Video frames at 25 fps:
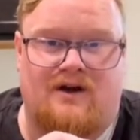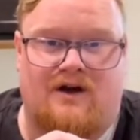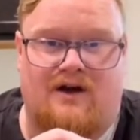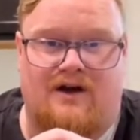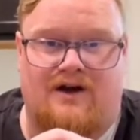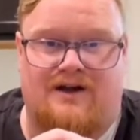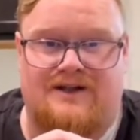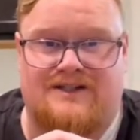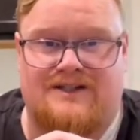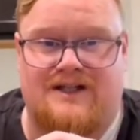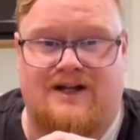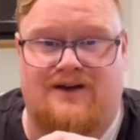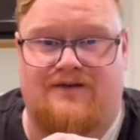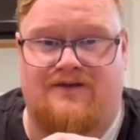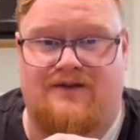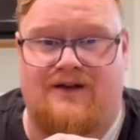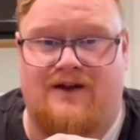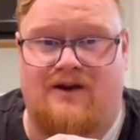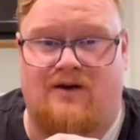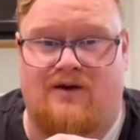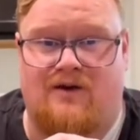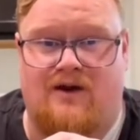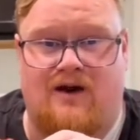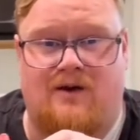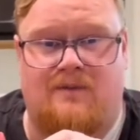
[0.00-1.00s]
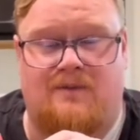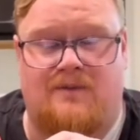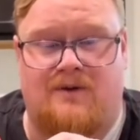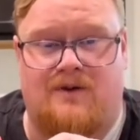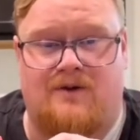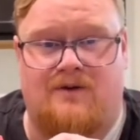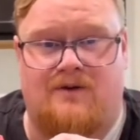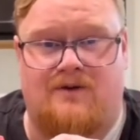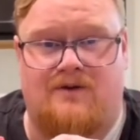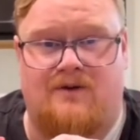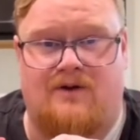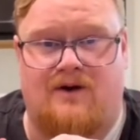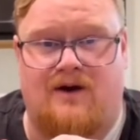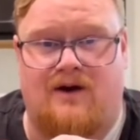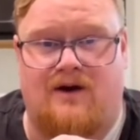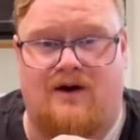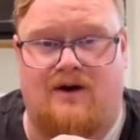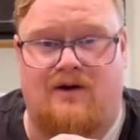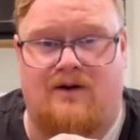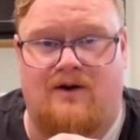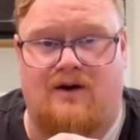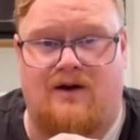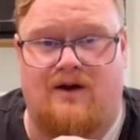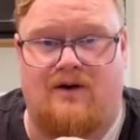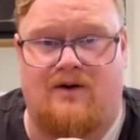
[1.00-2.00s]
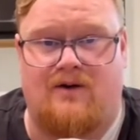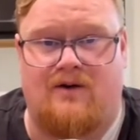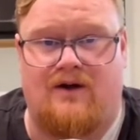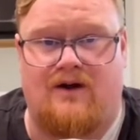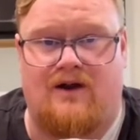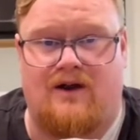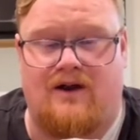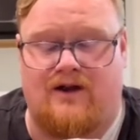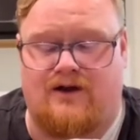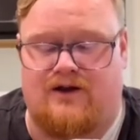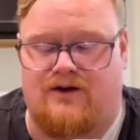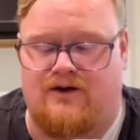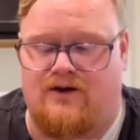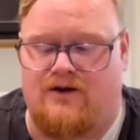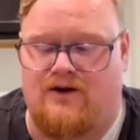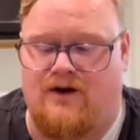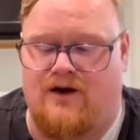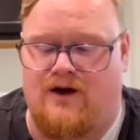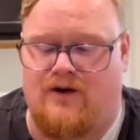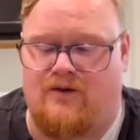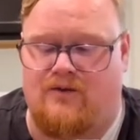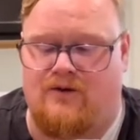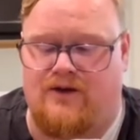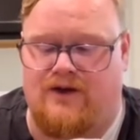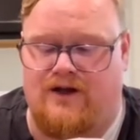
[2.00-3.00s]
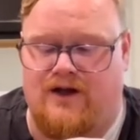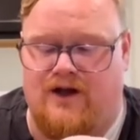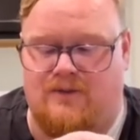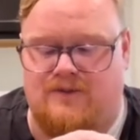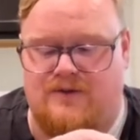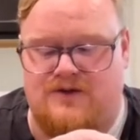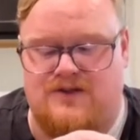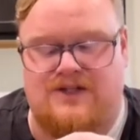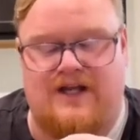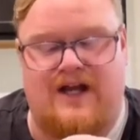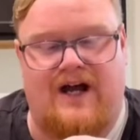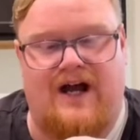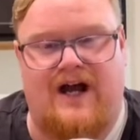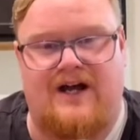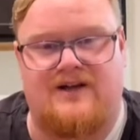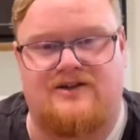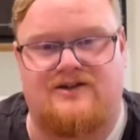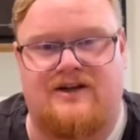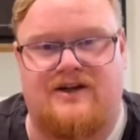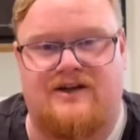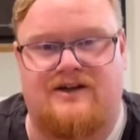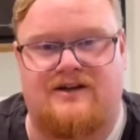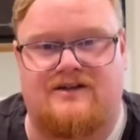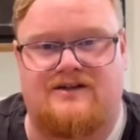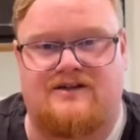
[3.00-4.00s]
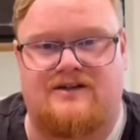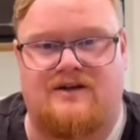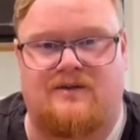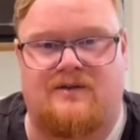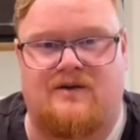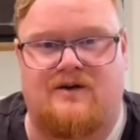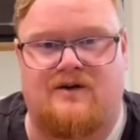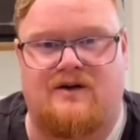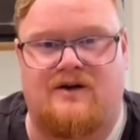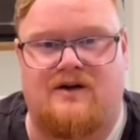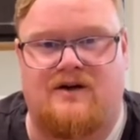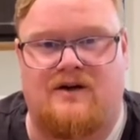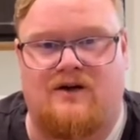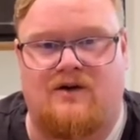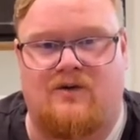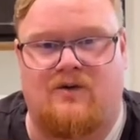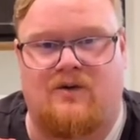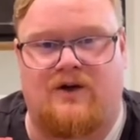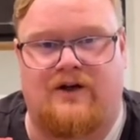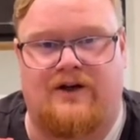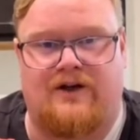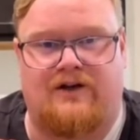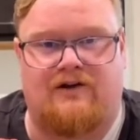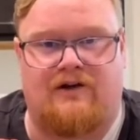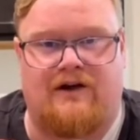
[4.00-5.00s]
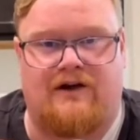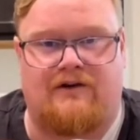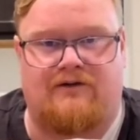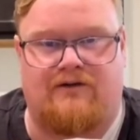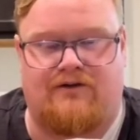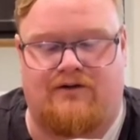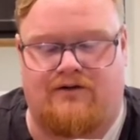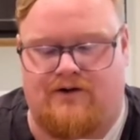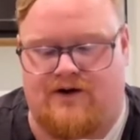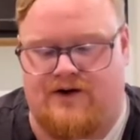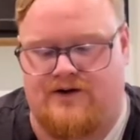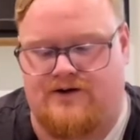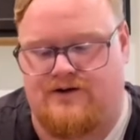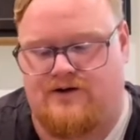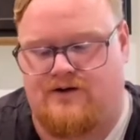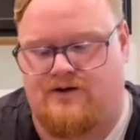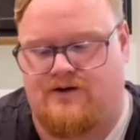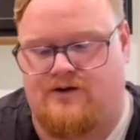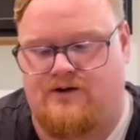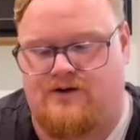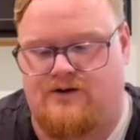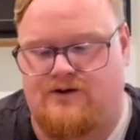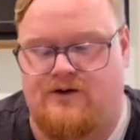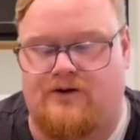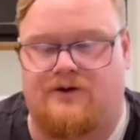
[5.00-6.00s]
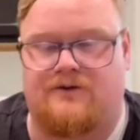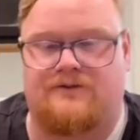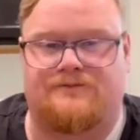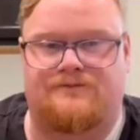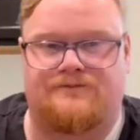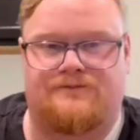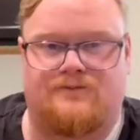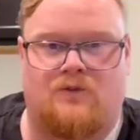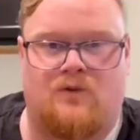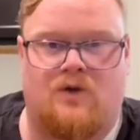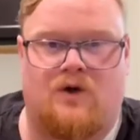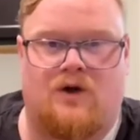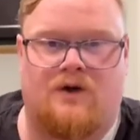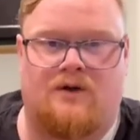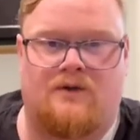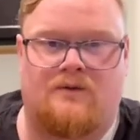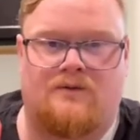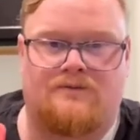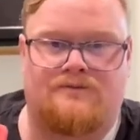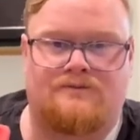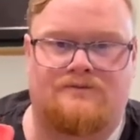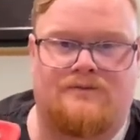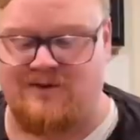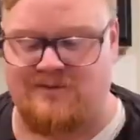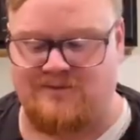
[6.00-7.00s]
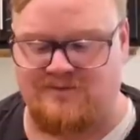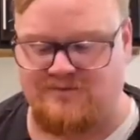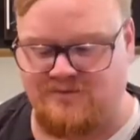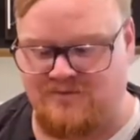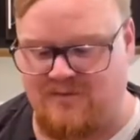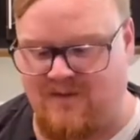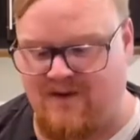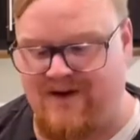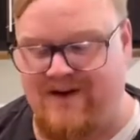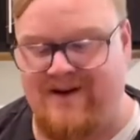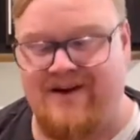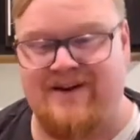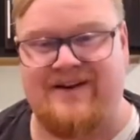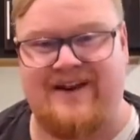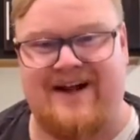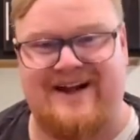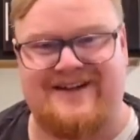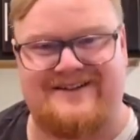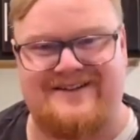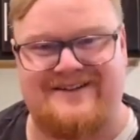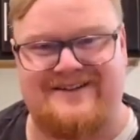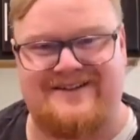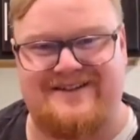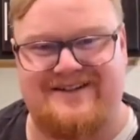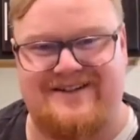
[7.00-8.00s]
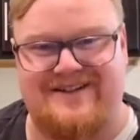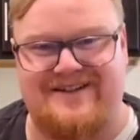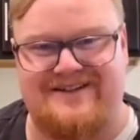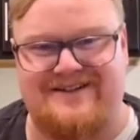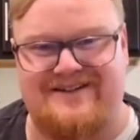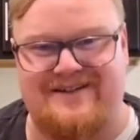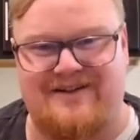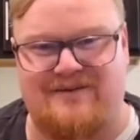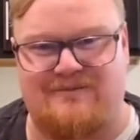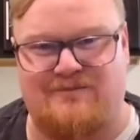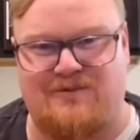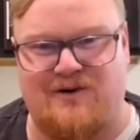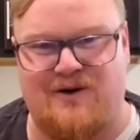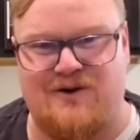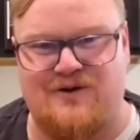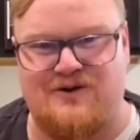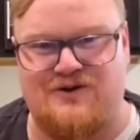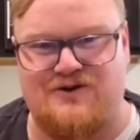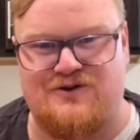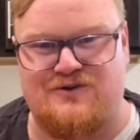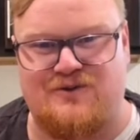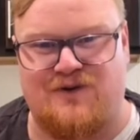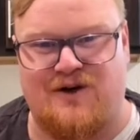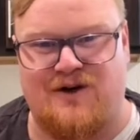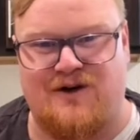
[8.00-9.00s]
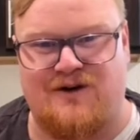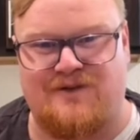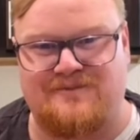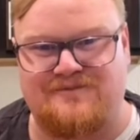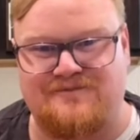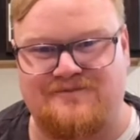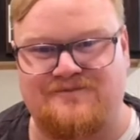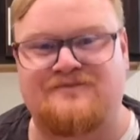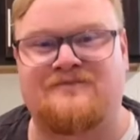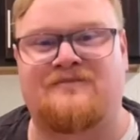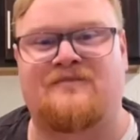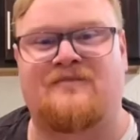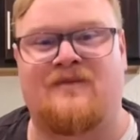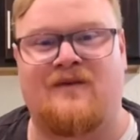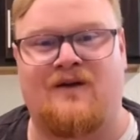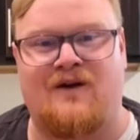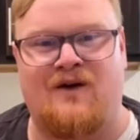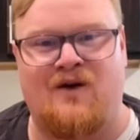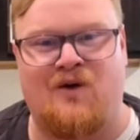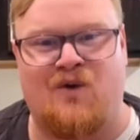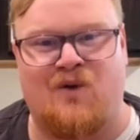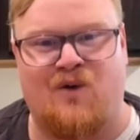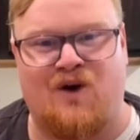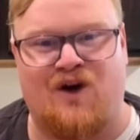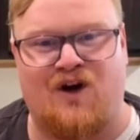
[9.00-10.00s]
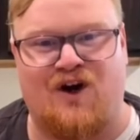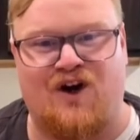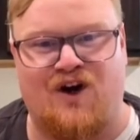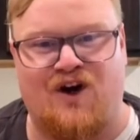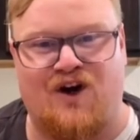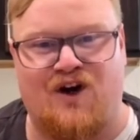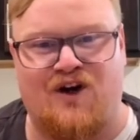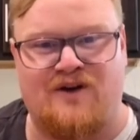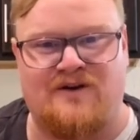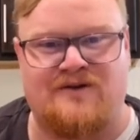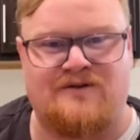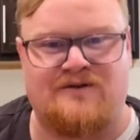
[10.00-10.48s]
stuff, it'll help you. It could really help you stay hydrated in the summer. Really great refresher. So word. That's this edition of Produce Word. Word.